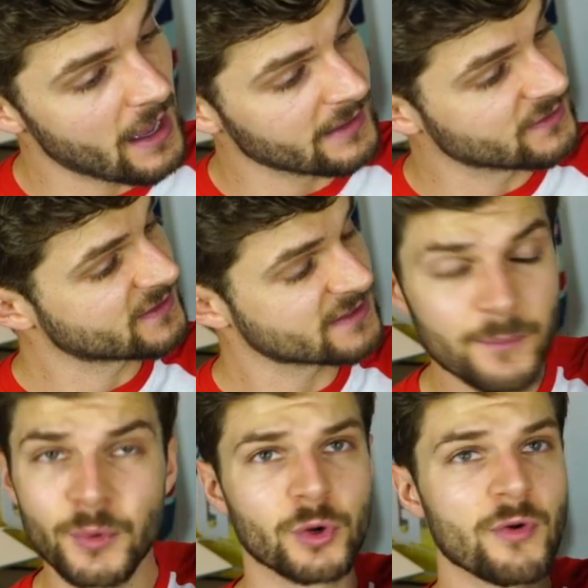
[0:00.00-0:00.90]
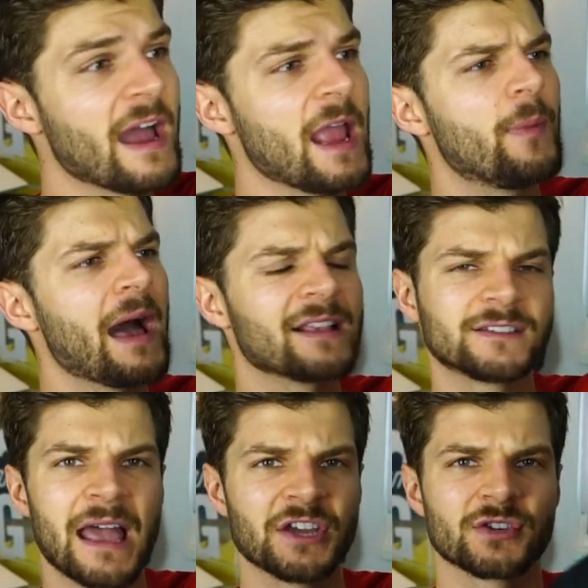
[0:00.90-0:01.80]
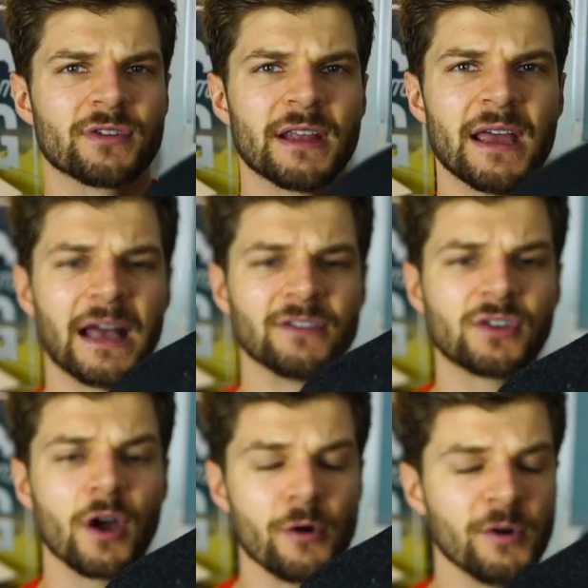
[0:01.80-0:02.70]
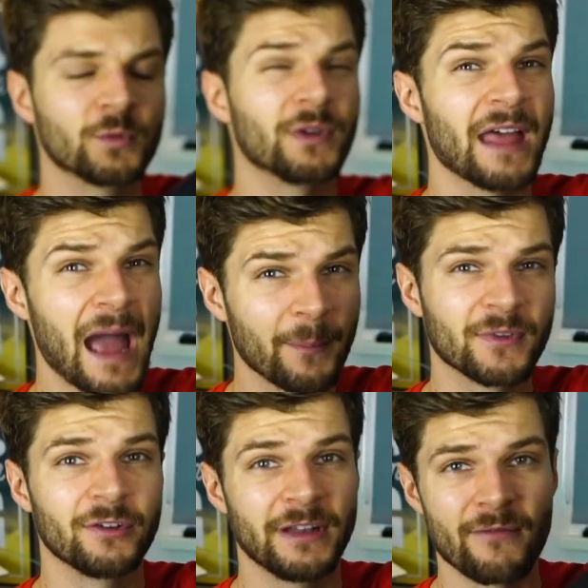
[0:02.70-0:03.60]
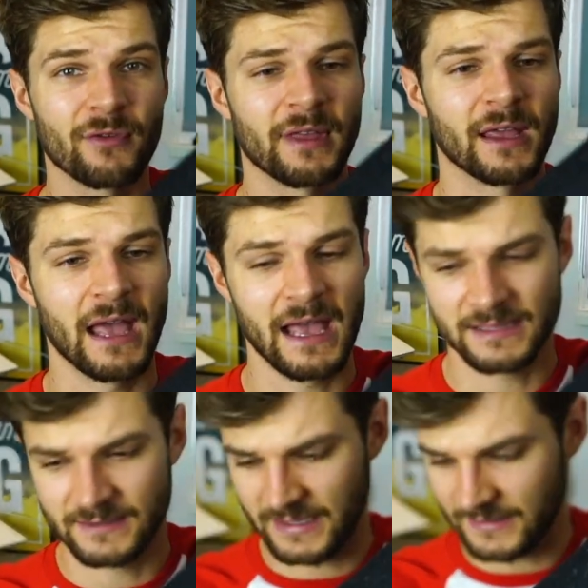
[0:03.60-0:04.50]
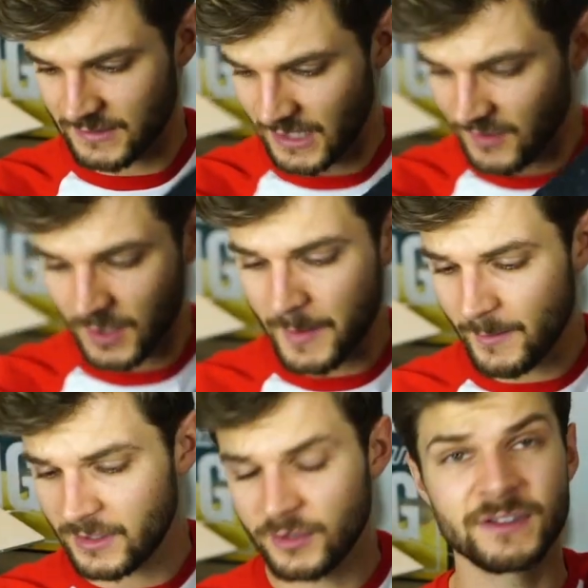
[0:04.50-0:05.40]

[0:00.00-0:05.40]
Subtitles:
Simple grey, but has texture in it, and goes with absolutely everything, and it's kind of going to be my new